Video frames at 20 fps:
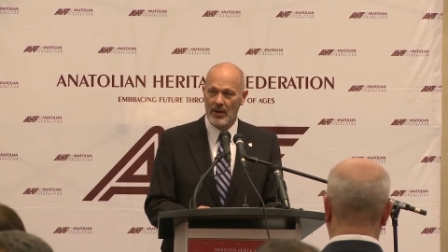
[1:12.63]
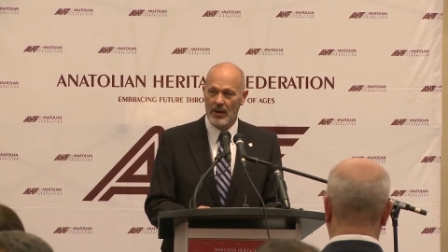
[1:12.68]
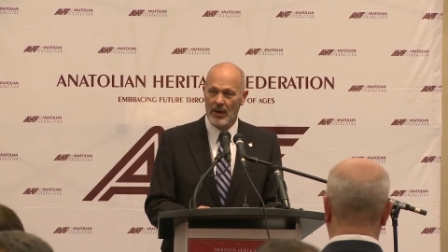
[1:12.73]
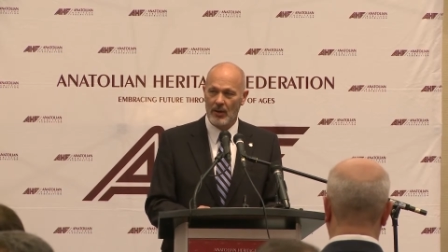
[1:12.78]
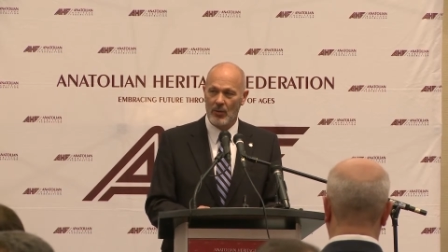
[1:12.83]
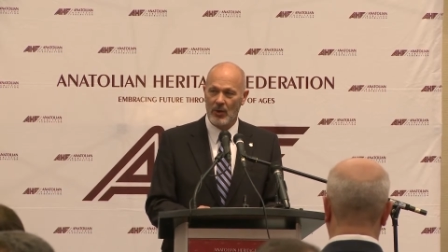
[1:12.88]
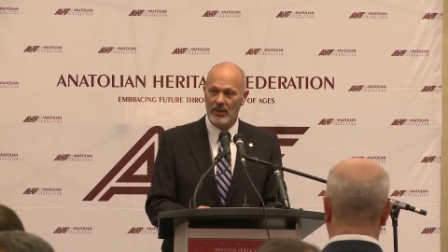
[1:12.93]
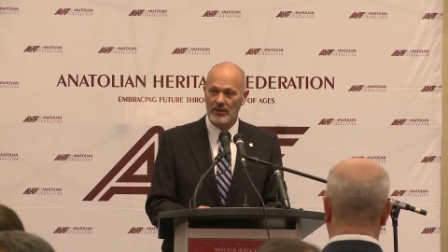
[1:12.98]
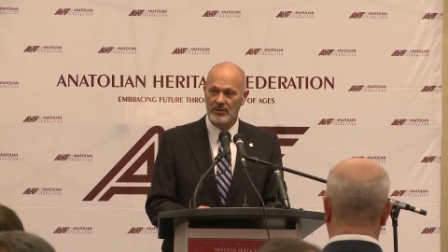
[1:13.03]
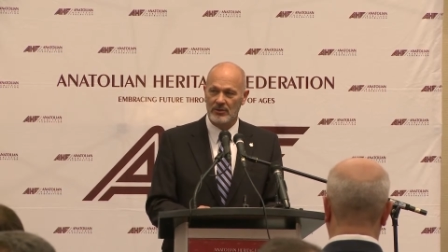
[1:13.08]
I
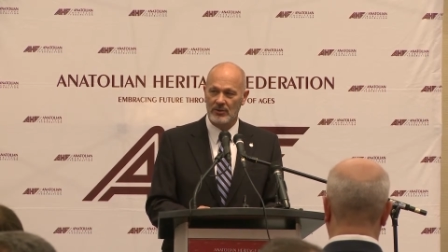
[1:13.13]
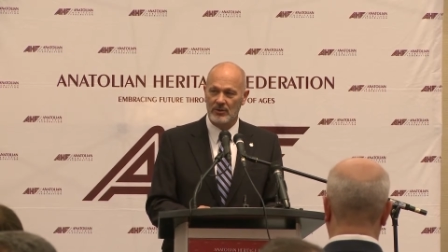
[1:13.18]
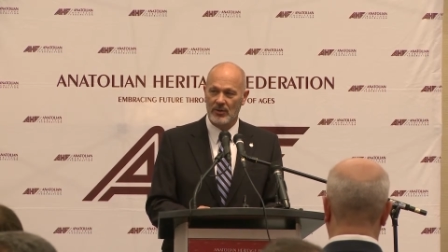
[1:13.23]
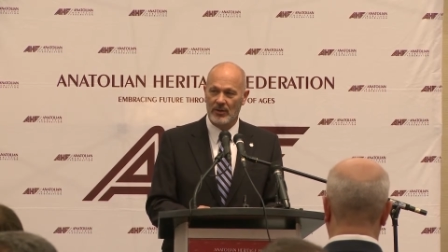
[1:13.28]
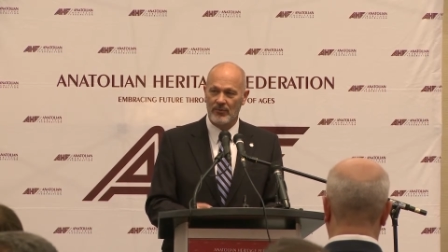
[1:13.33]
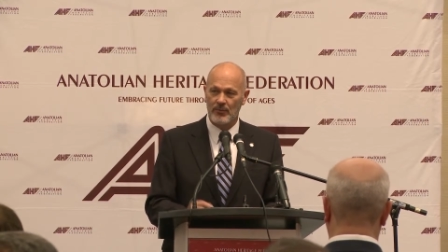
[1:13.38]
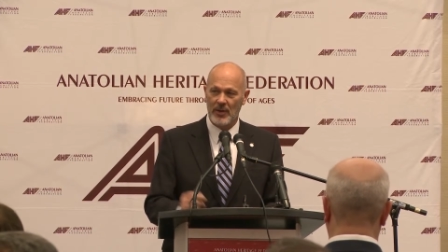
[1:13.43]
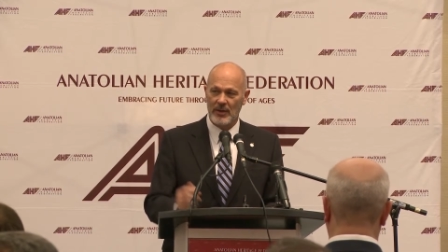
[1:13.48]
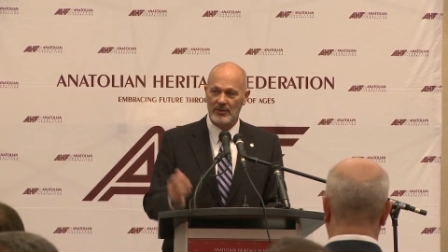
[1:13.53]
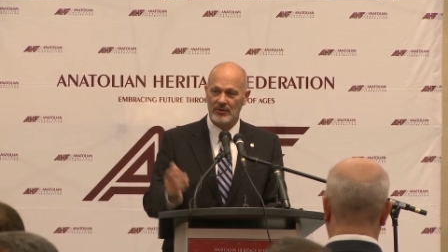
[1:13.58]
want to,
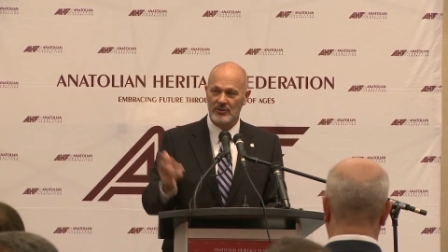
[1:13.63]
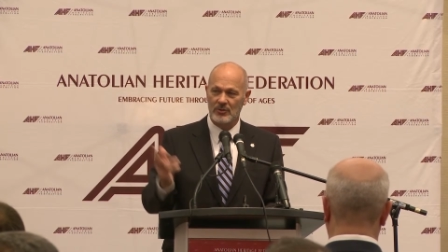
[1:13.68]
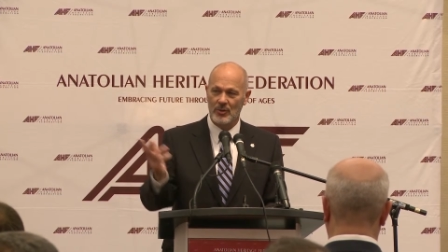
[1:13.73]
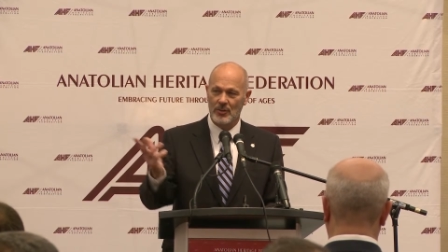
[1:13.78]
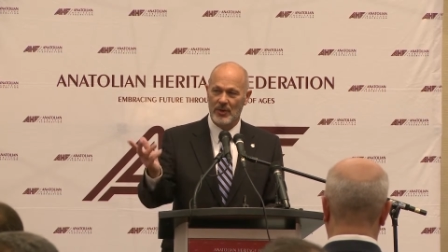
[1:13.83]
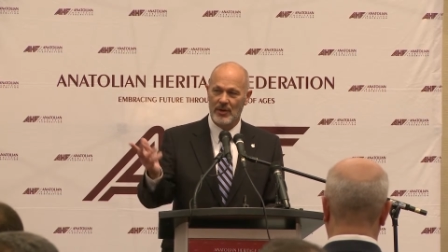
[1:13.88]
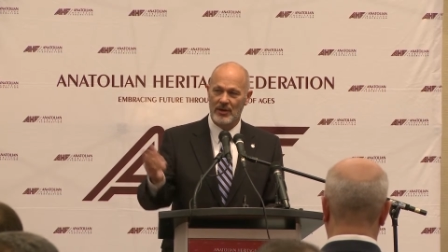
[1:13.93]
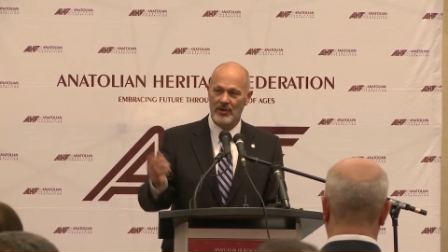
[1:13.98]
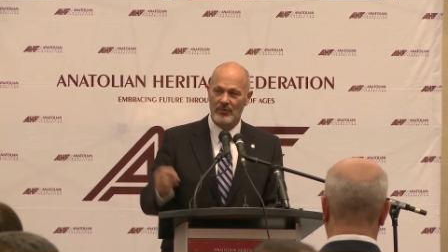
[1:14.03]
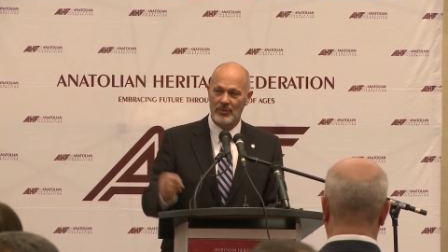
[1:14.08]
I've met so
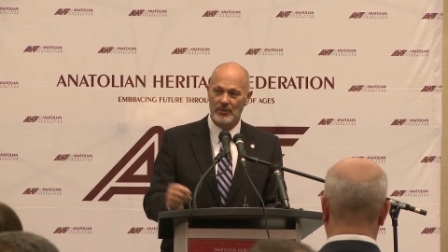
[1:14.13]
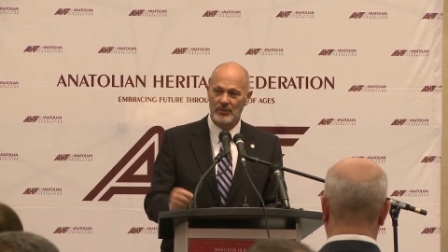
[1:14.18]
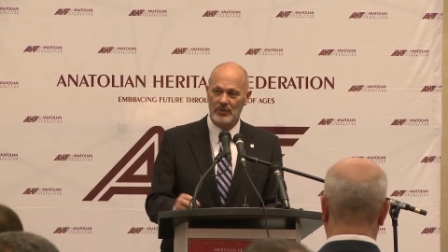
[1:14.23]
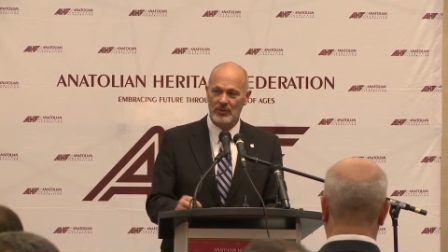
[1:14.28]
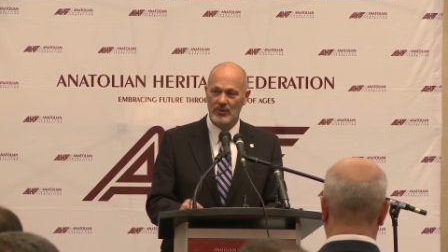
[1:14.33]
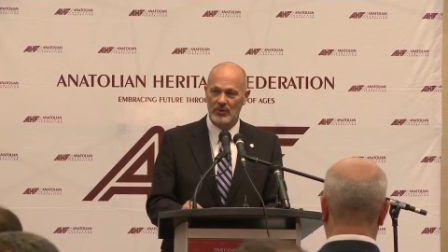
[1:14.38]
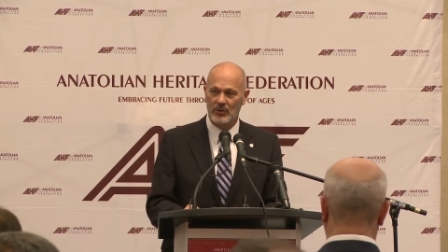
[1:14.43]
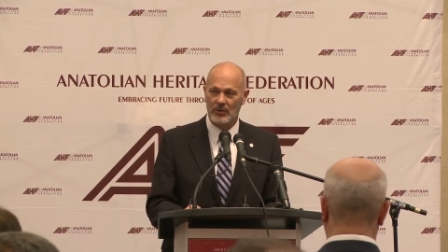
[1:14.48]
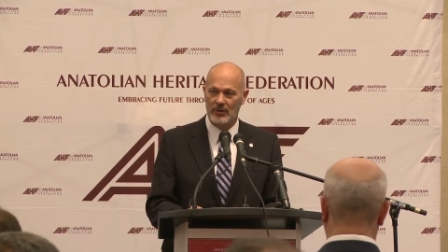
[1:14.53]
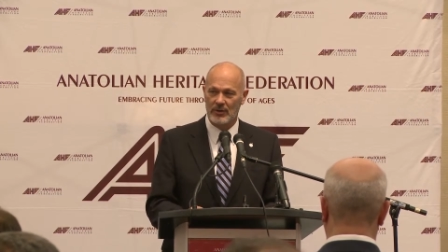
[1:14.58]
many of them
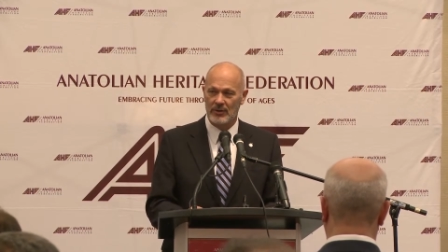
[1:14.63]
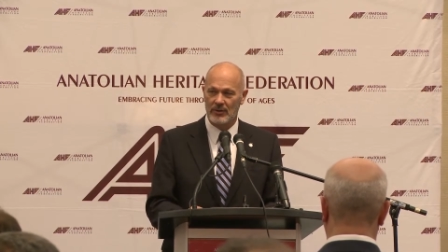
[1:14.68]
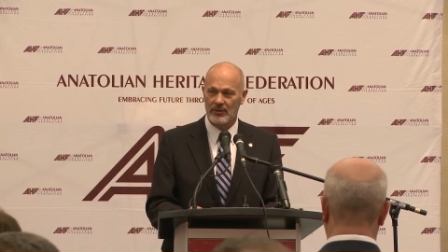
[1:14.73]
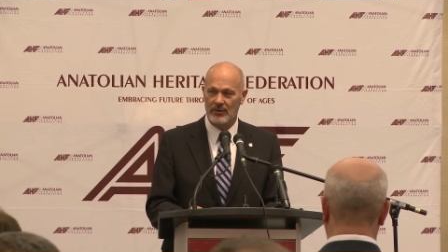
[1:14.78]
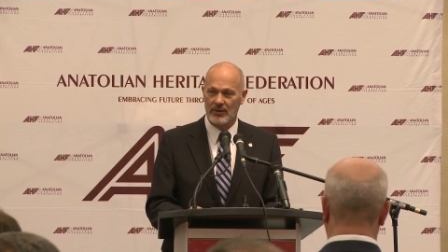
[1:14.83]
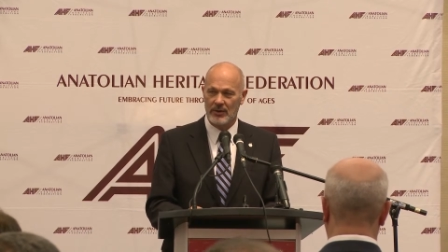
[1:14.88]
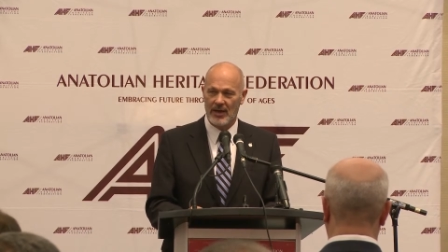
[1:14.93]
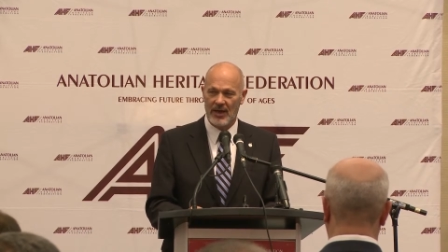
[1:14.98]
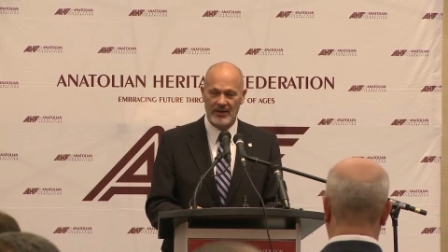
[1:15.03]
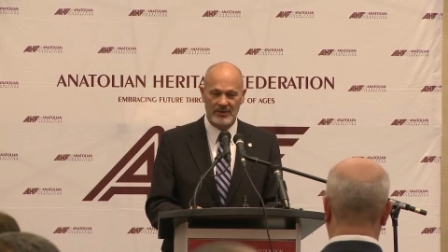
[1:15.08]
too, the,
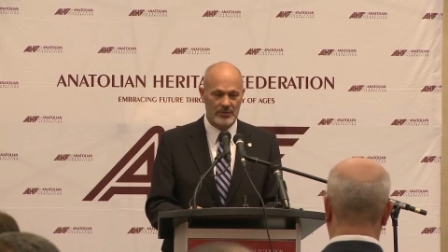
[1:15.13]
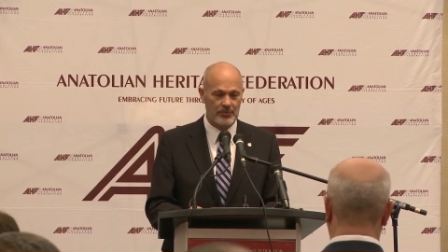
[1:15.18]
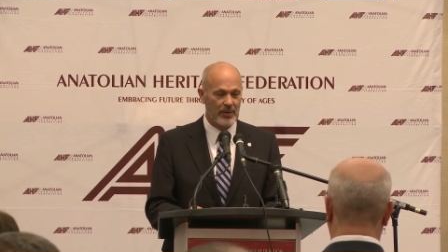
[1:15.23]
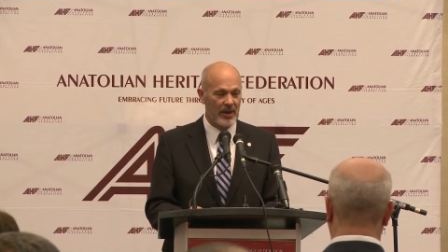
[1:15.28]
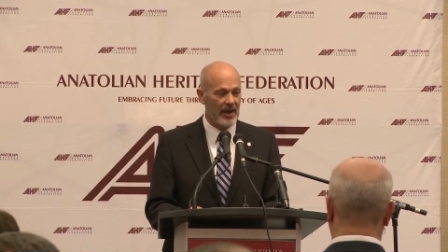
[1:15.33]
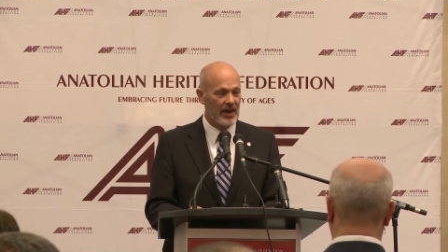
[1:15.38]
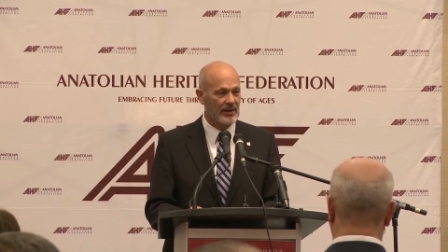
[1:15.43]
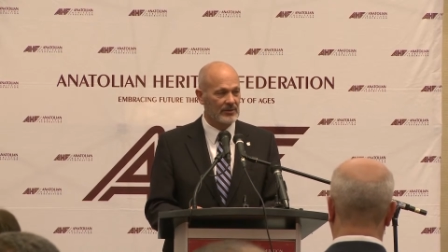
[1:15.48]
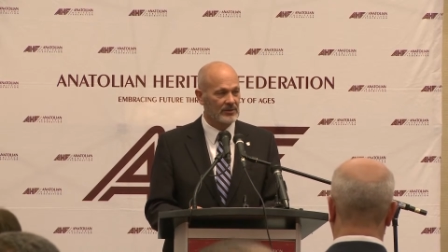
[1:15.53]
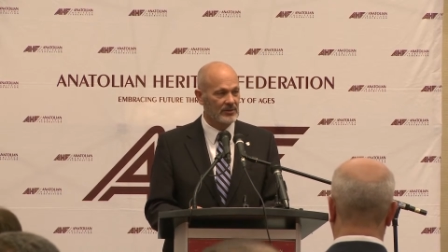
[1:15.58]
the
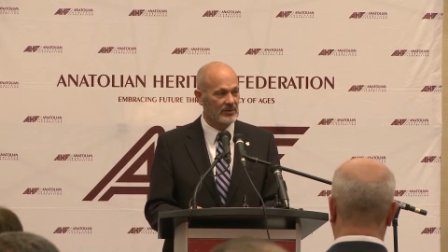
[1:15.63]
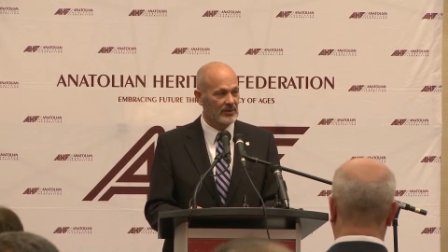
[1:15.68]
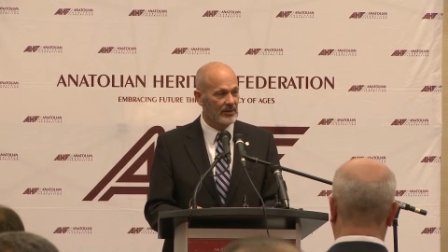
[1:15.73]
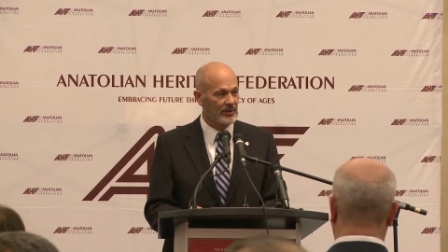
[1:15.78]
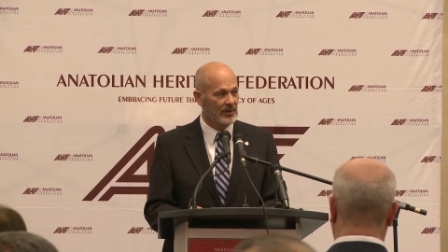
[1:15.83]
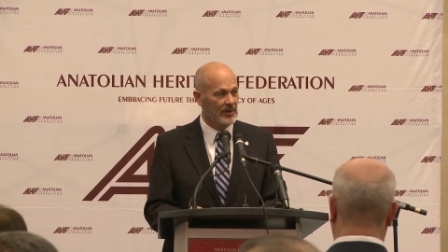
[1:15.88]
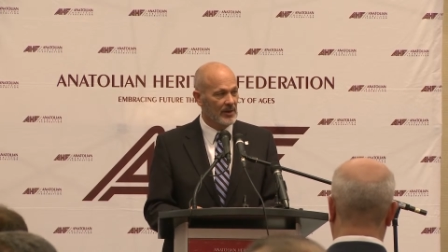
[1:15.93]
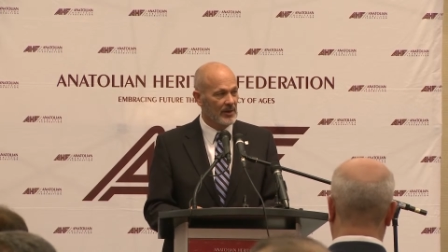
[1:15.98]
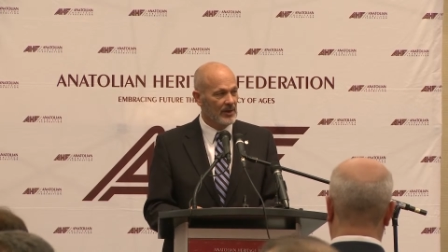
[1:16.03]
expats, the,